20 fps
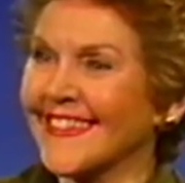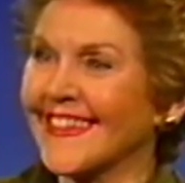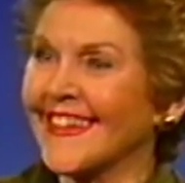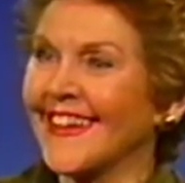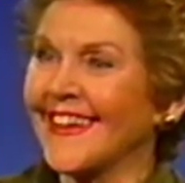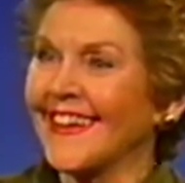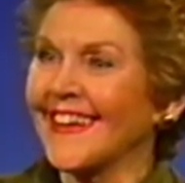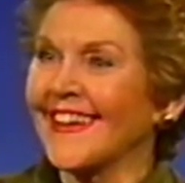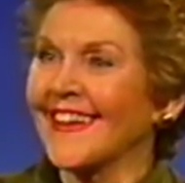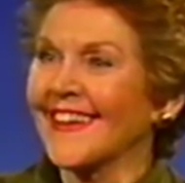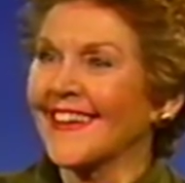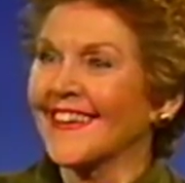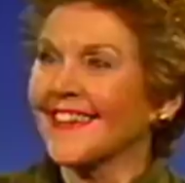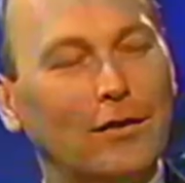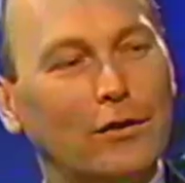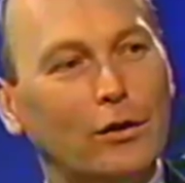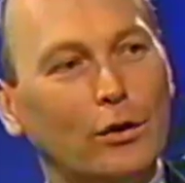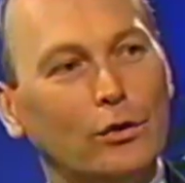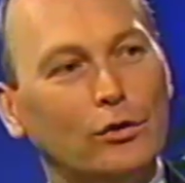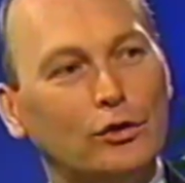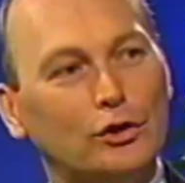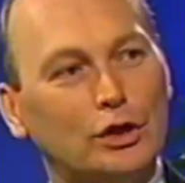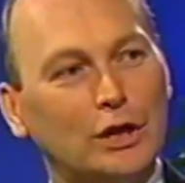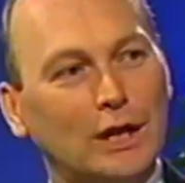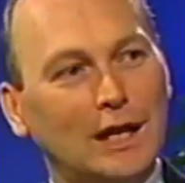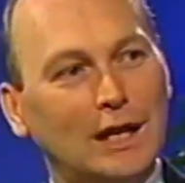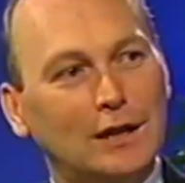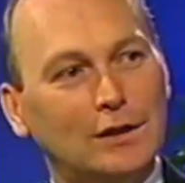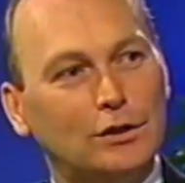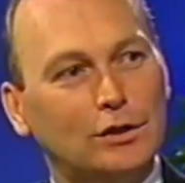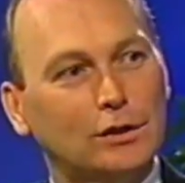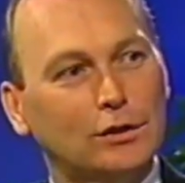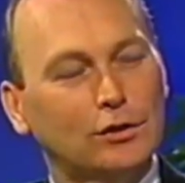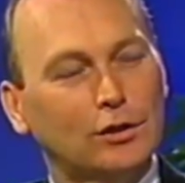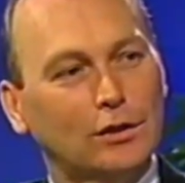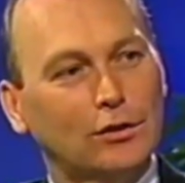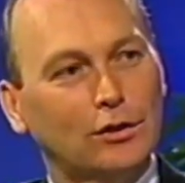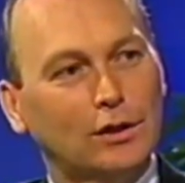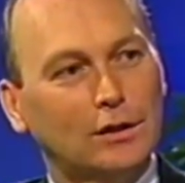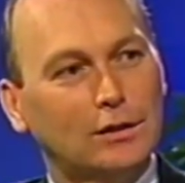Yeah. And those changes,
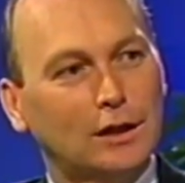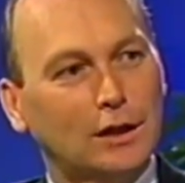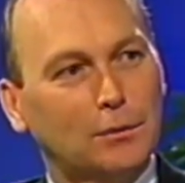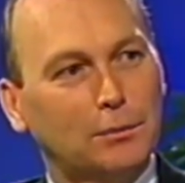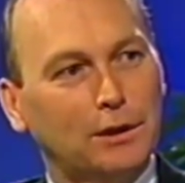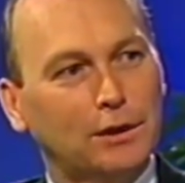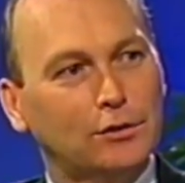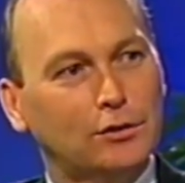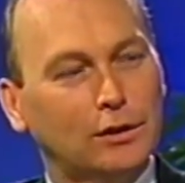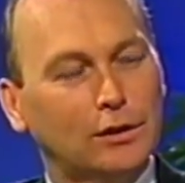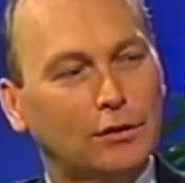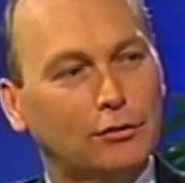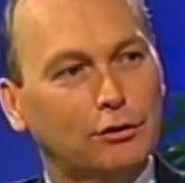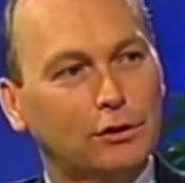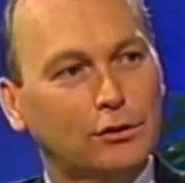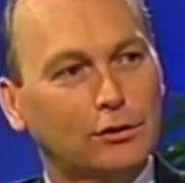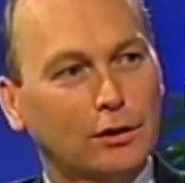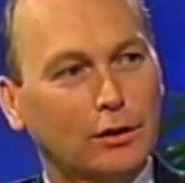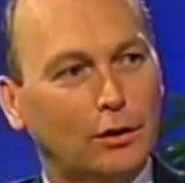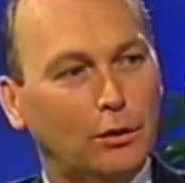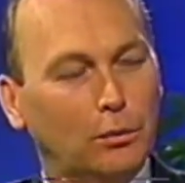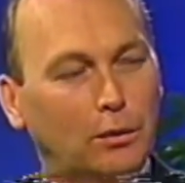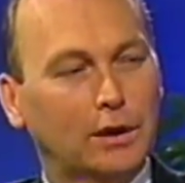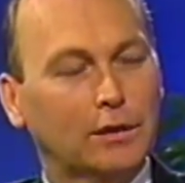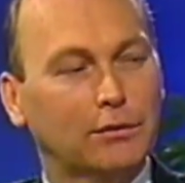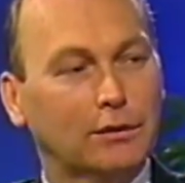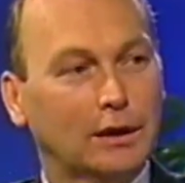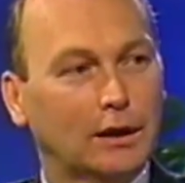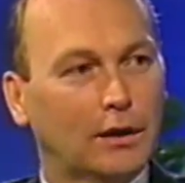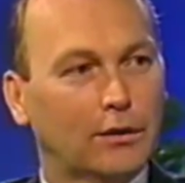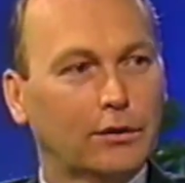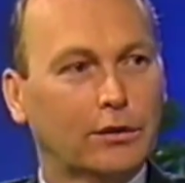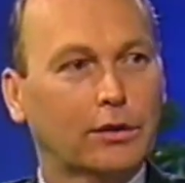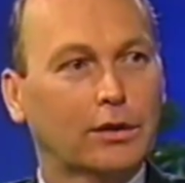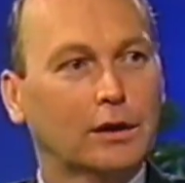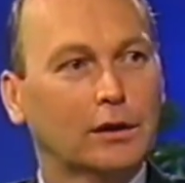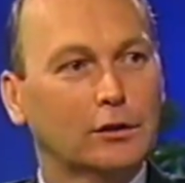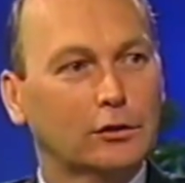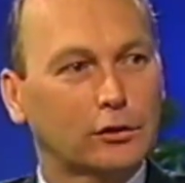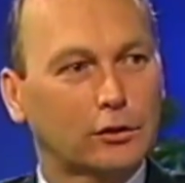as they take place in the physical, one of the other
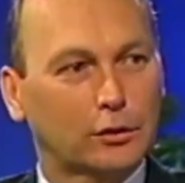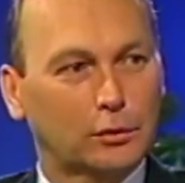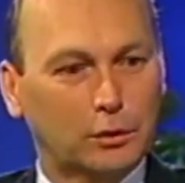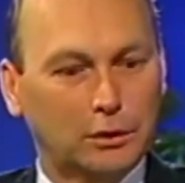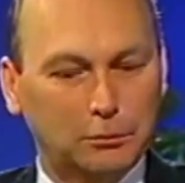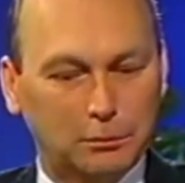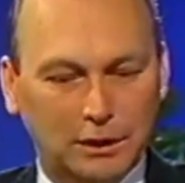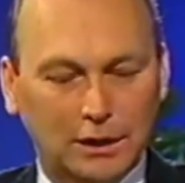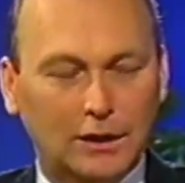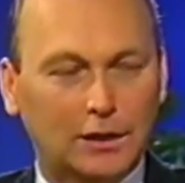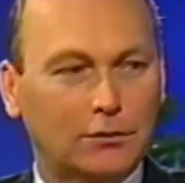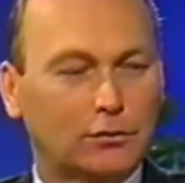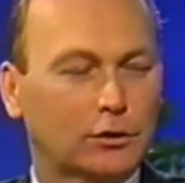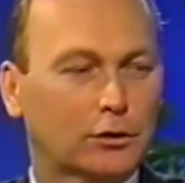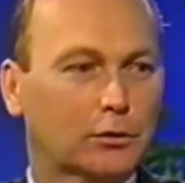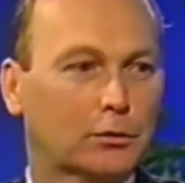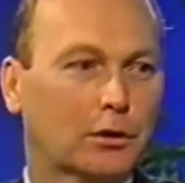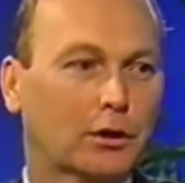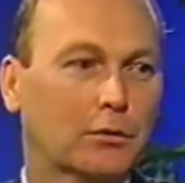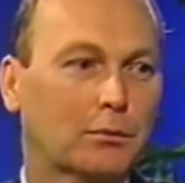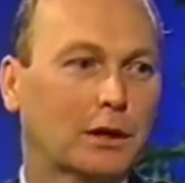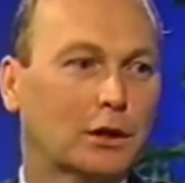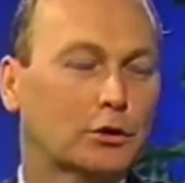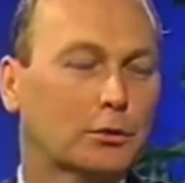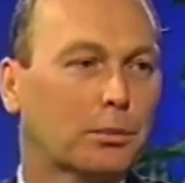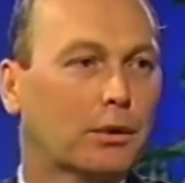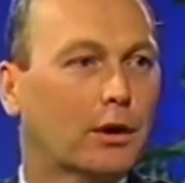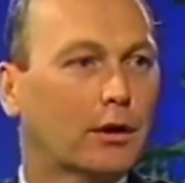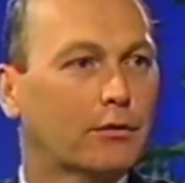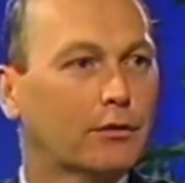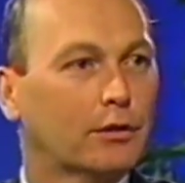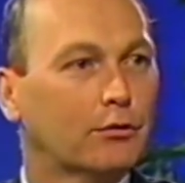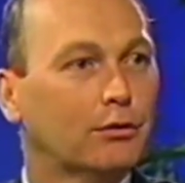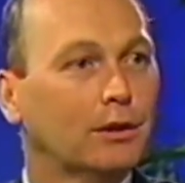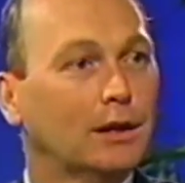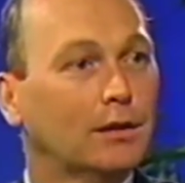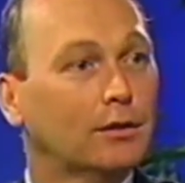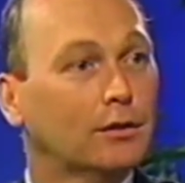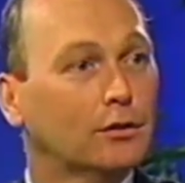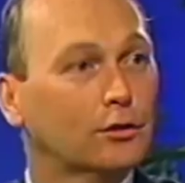things that we believe in is a very major part of our
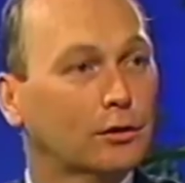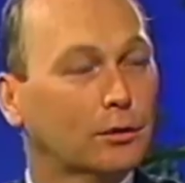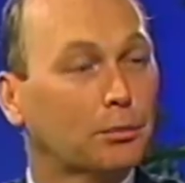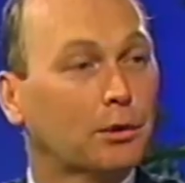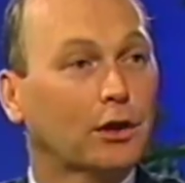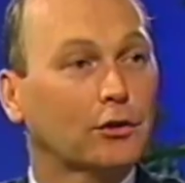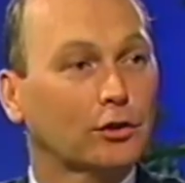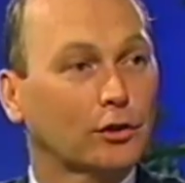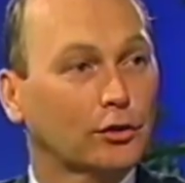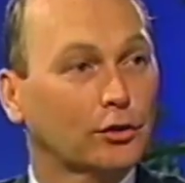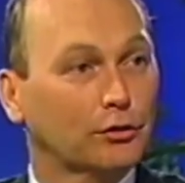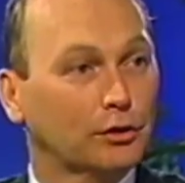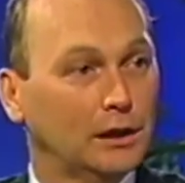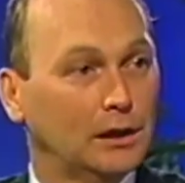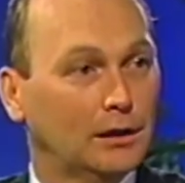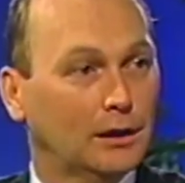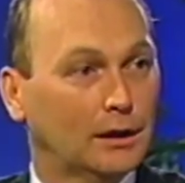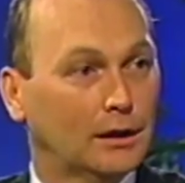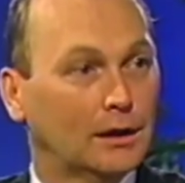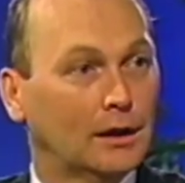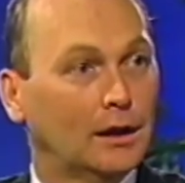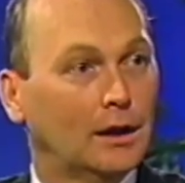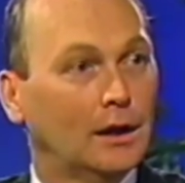faith is the process of healing.